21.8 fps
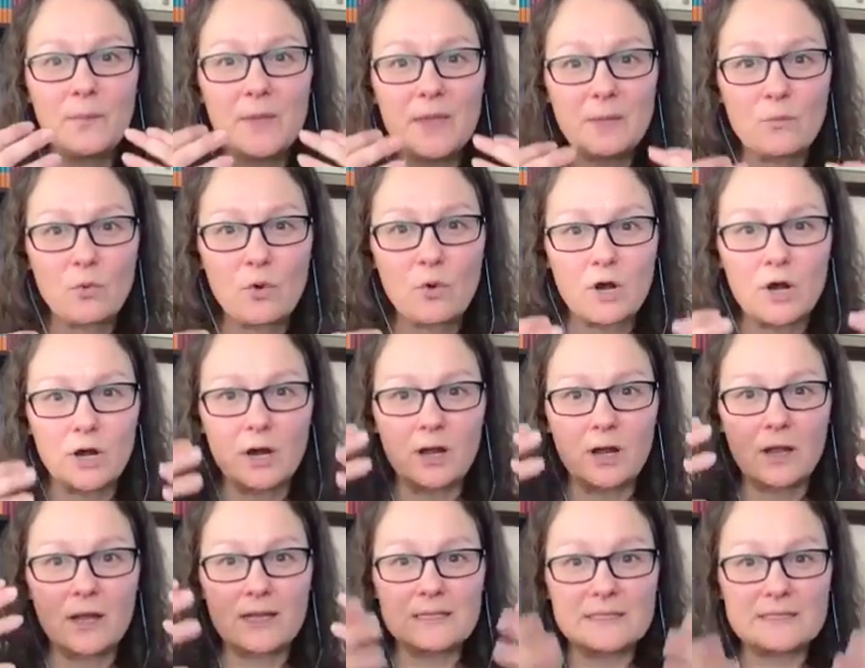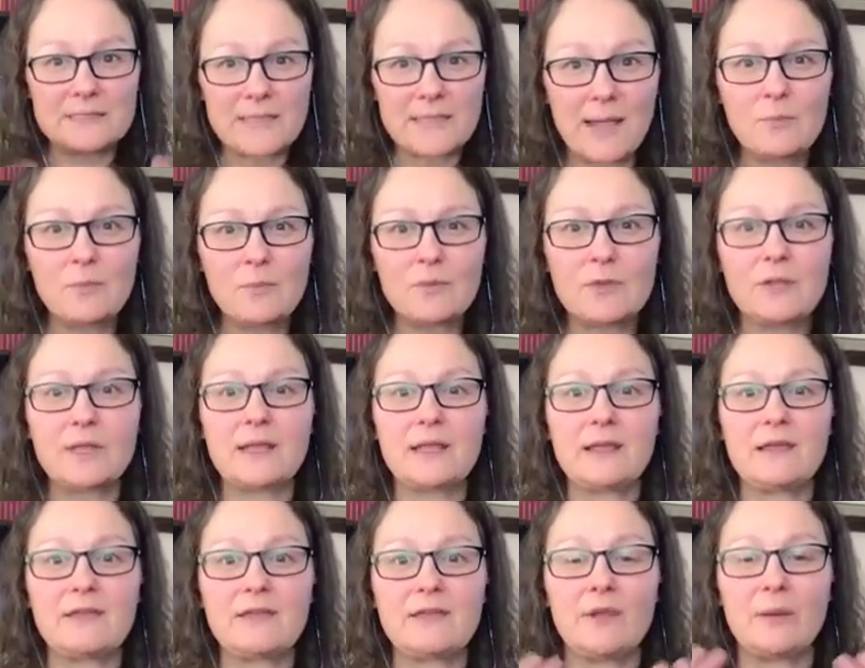be more
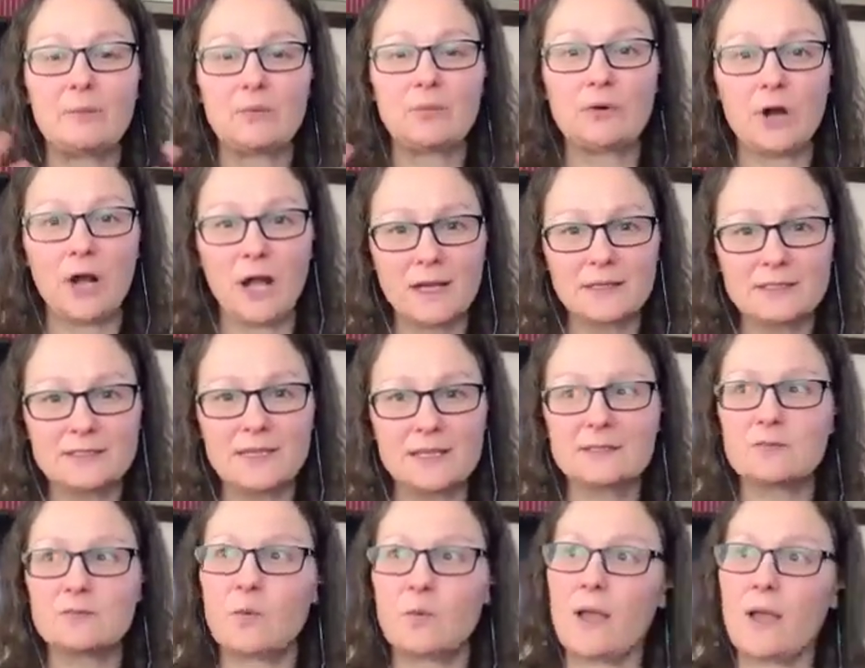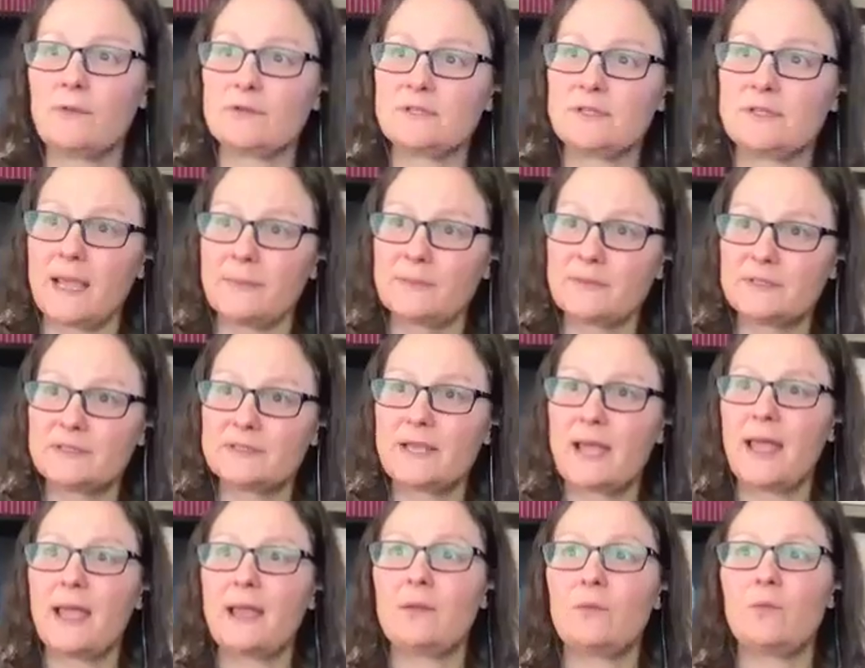contemplative and process why was I
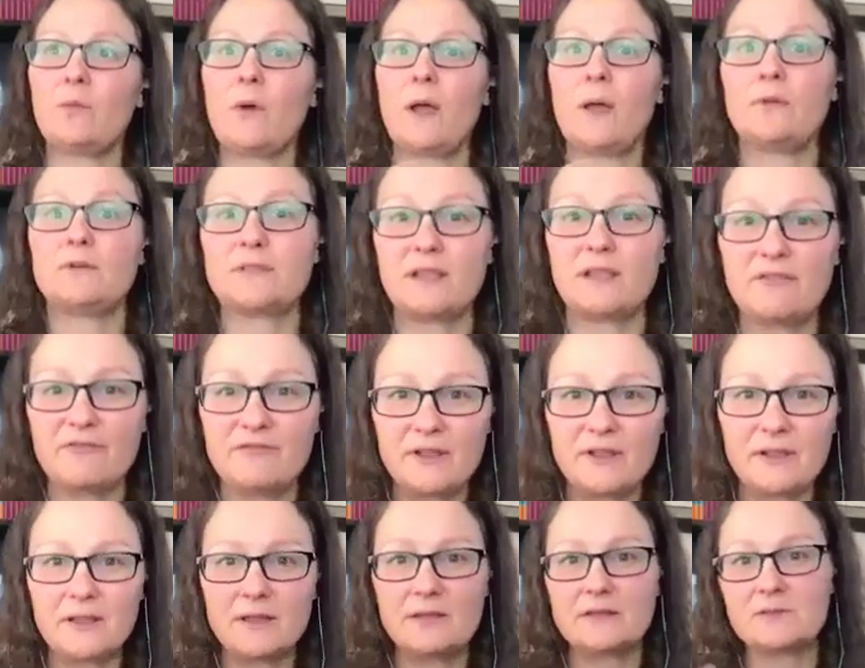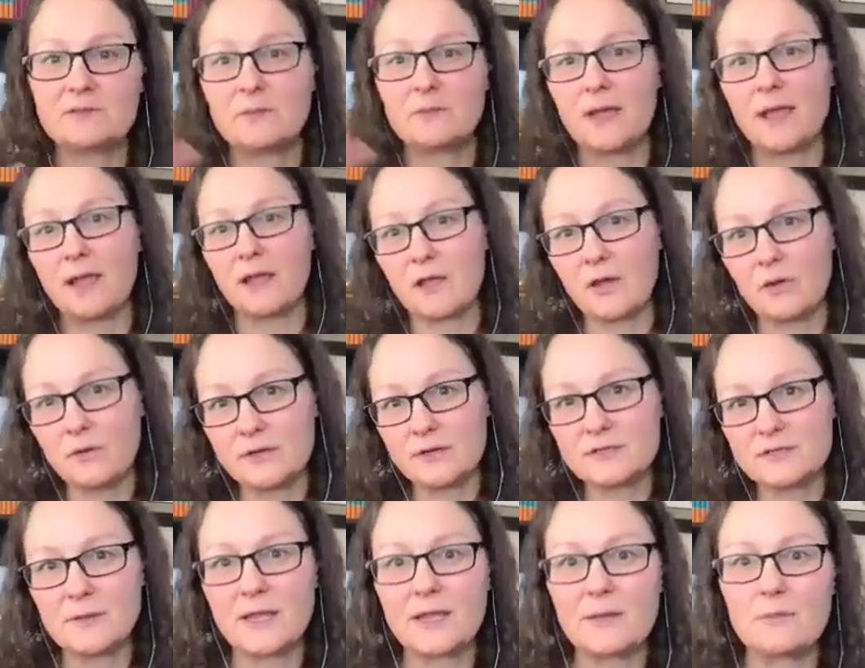upset and why was I feeling this way and
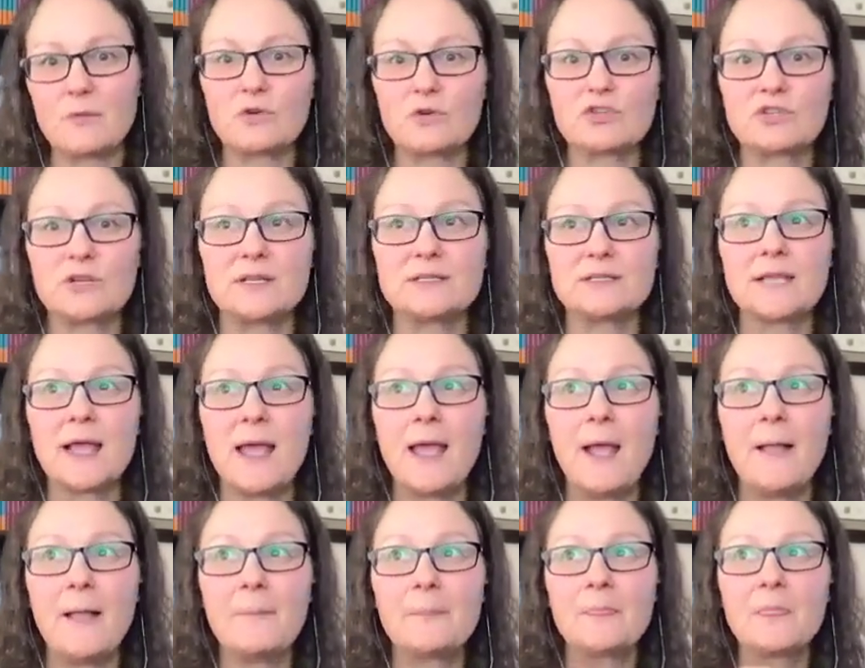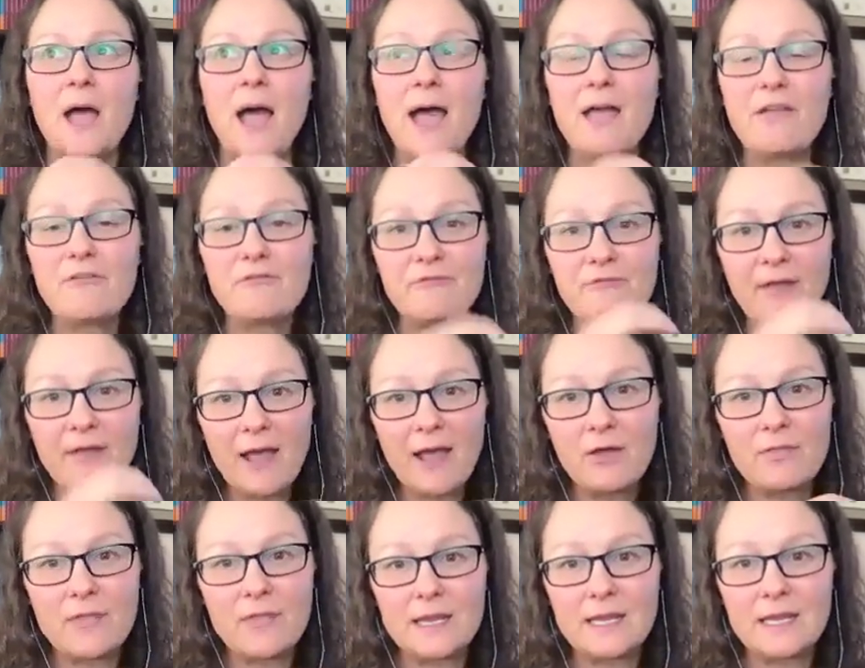go into my emotions, I've
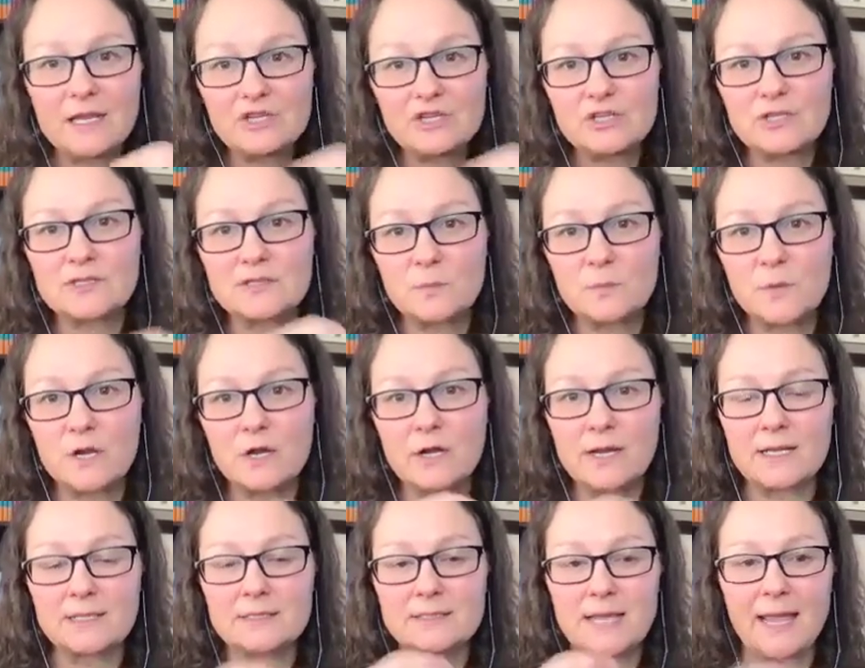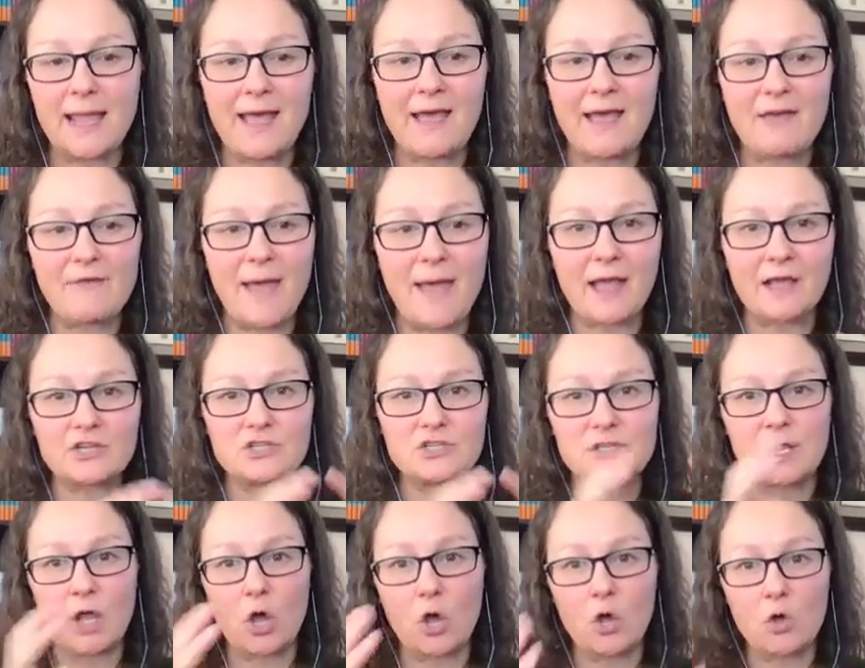found that each experience I have
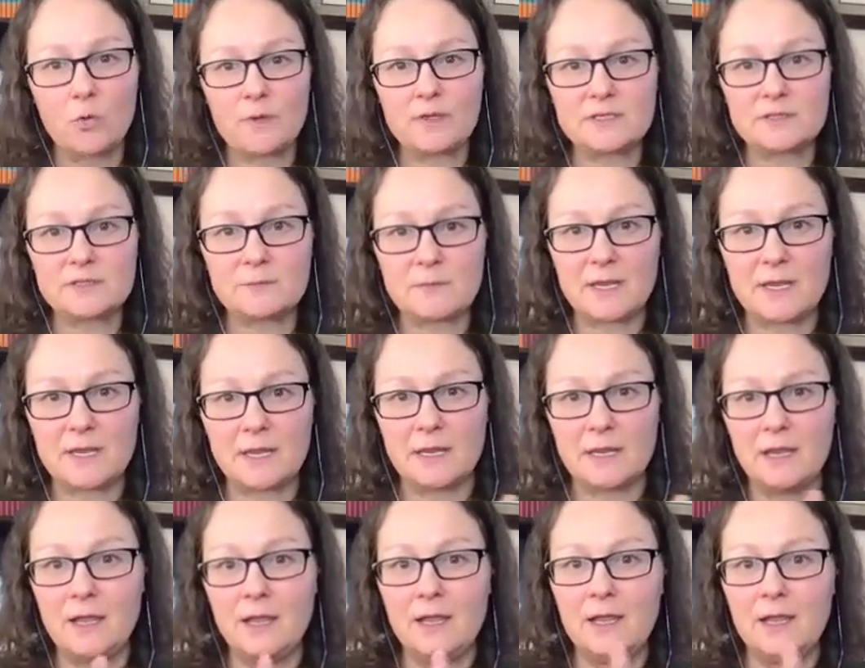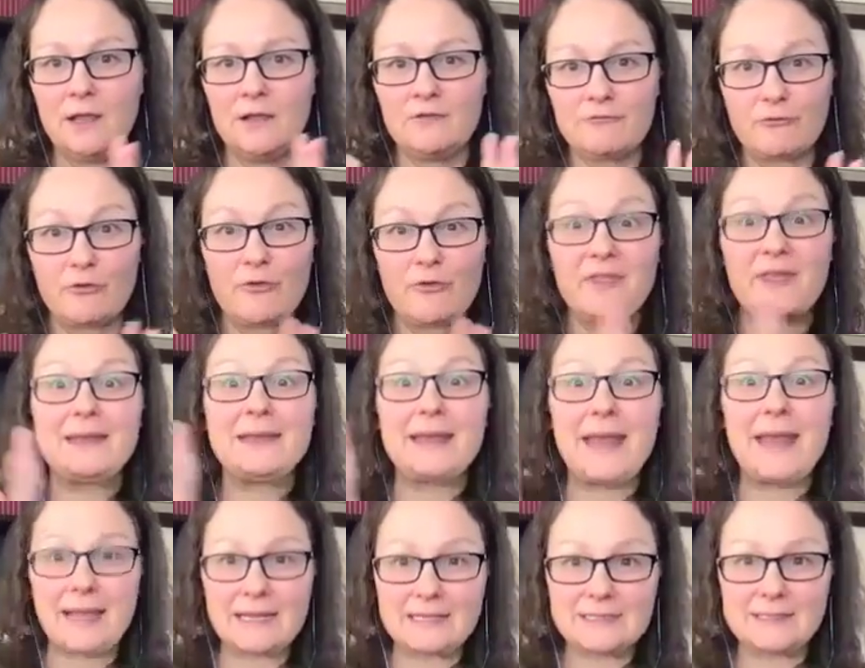actually opens me for the
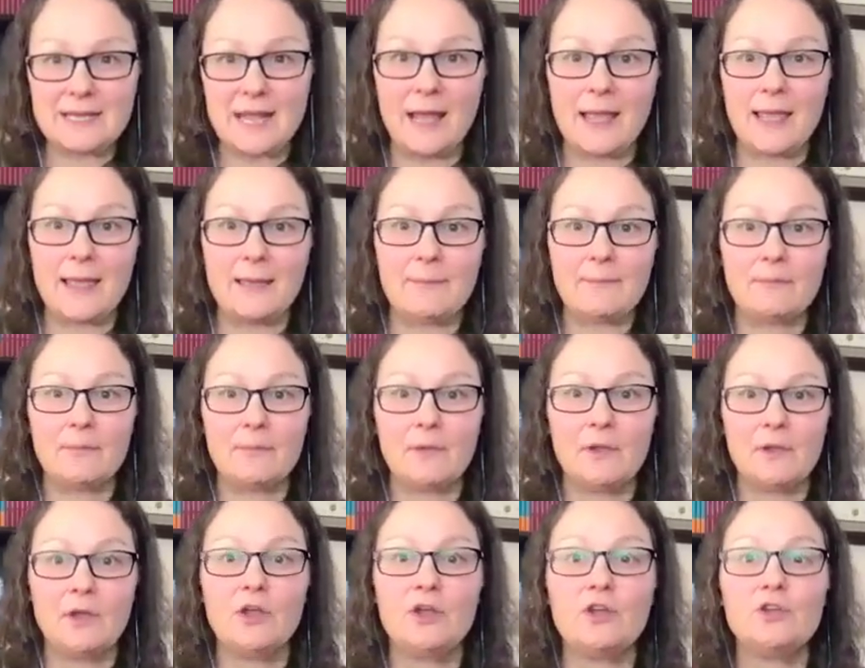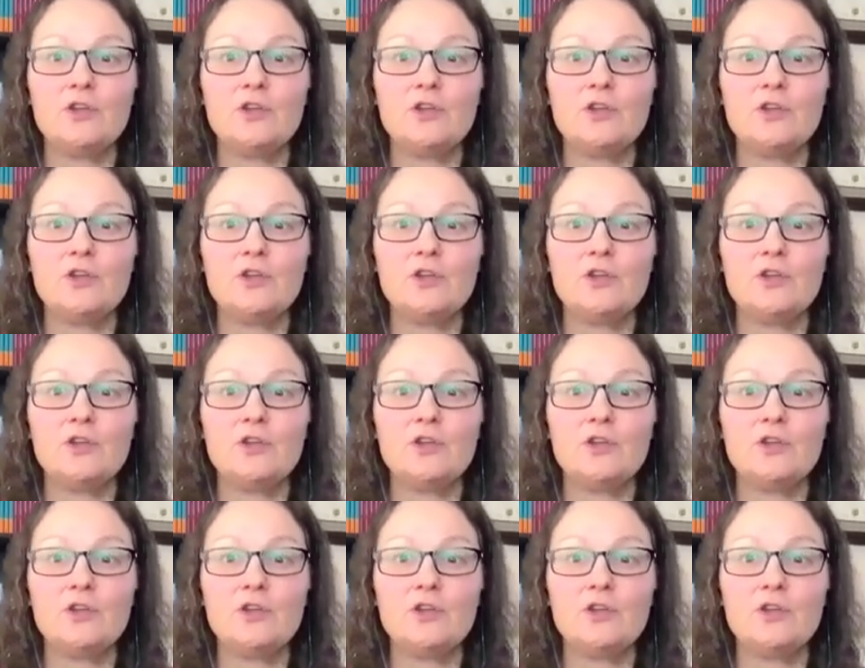next time